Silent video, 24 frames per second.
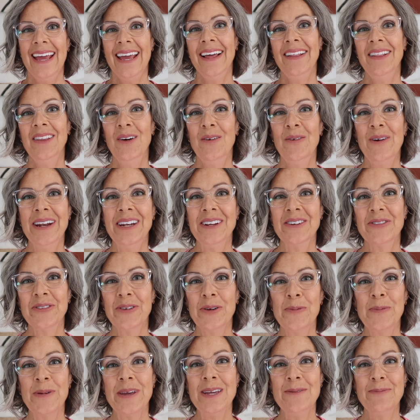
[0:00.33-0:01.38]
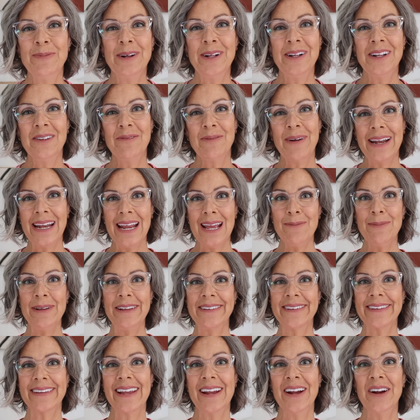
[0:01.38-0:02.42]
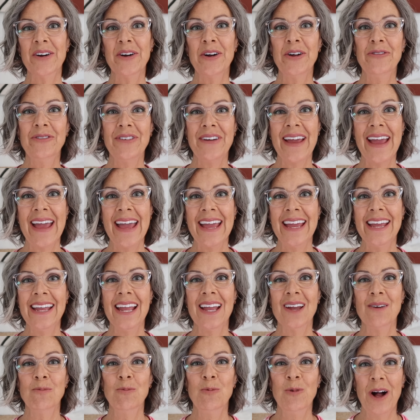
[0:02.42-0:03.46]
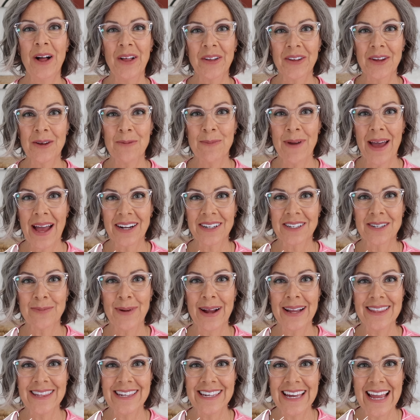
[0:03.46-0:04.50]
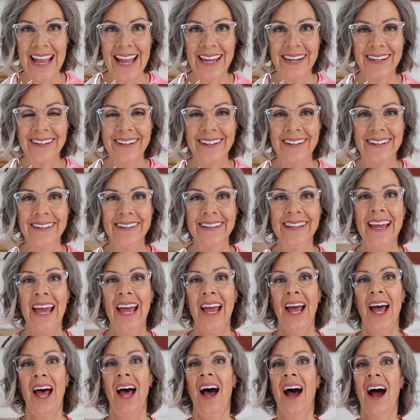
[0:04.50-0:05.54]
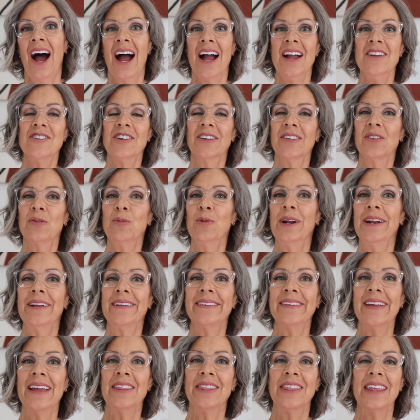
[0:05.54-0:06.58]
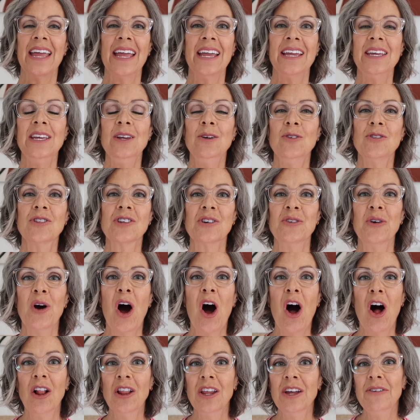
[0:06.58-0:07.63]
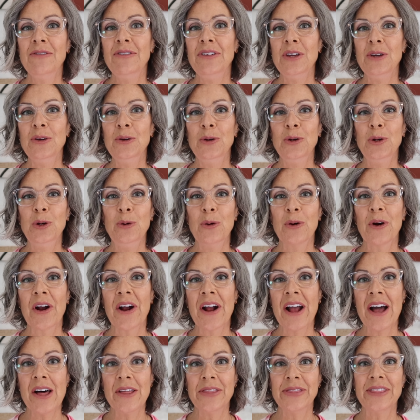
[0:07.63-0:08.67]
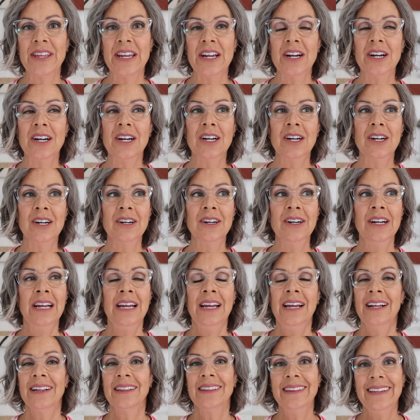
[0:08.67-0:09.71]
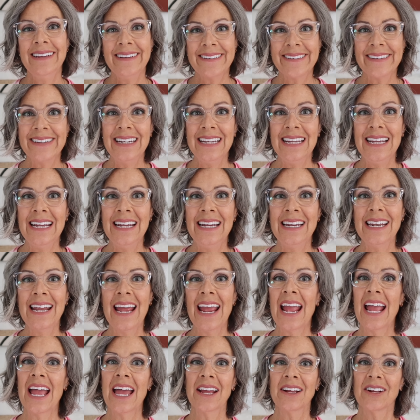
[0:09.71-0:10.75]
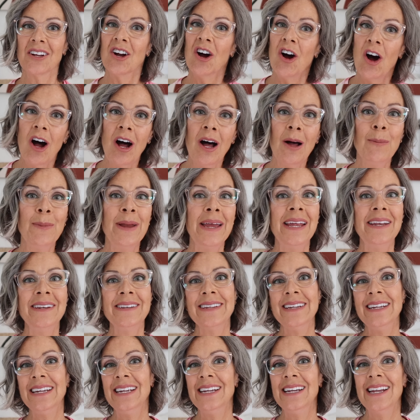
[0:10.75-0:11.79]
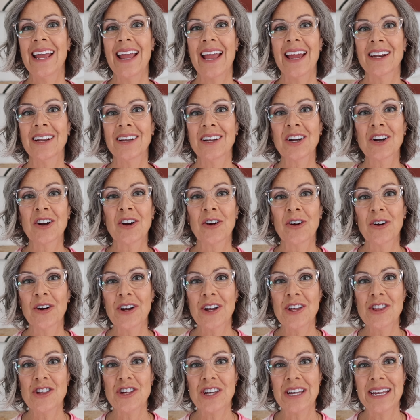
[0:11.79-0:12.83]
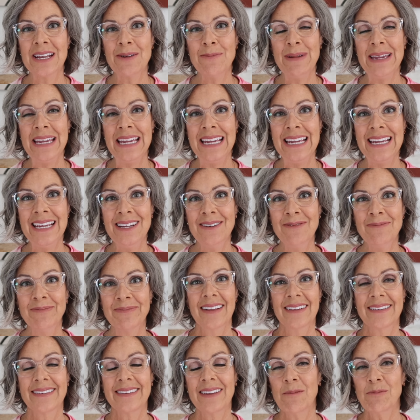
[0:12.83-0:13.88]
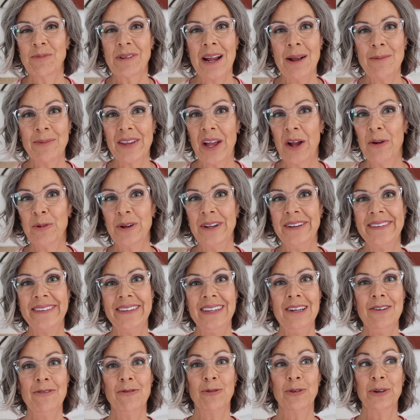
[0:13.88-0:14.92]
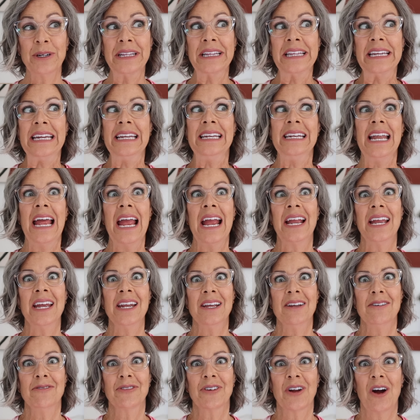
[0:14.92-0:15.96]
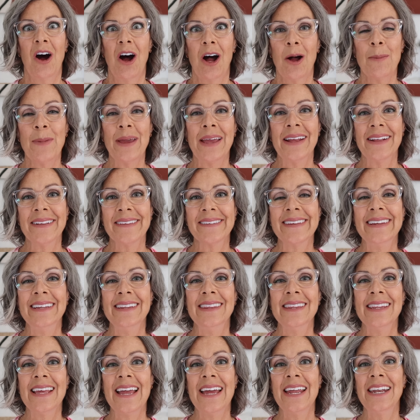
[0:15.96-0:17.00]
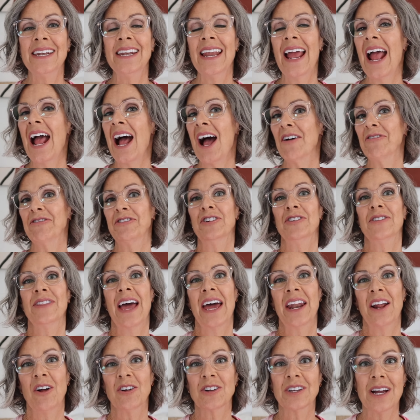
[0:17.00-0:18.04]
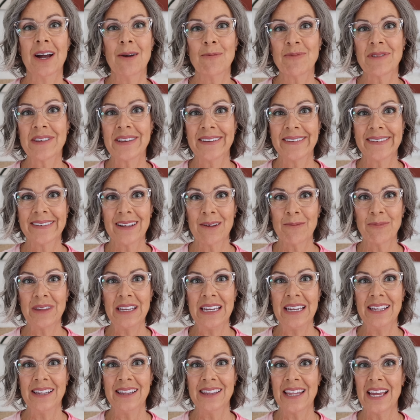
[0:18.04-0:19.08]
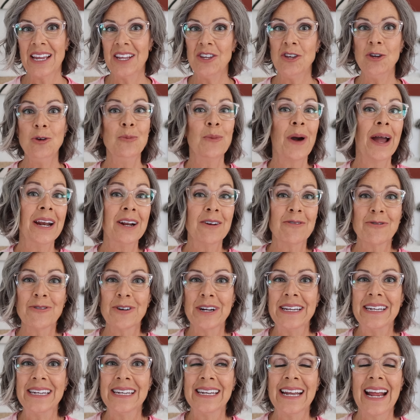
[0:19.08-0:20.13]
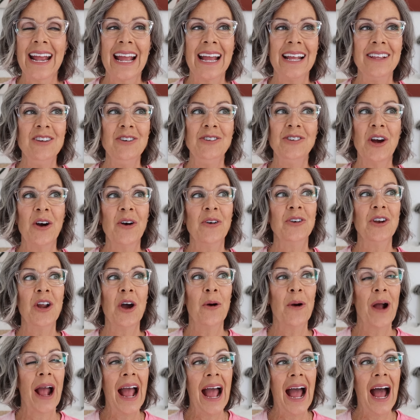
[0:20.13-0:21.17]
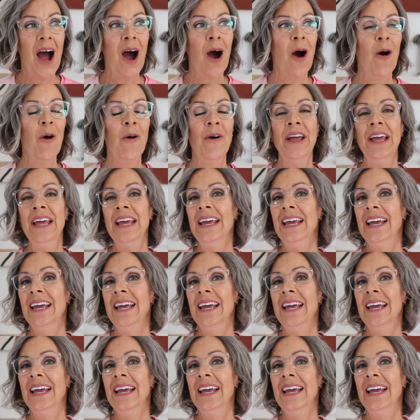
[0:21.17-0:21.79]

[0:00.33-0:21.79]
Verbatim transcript: Hello, wonderful people. My name is Carol Vey, and welcome back to my channel. I just want to say thank you to all of you who are out there listening and commenting and encouraging me. Sometimes I'll receive really negative comments, and then after that, I'll come to something that you might have written, and you don't know how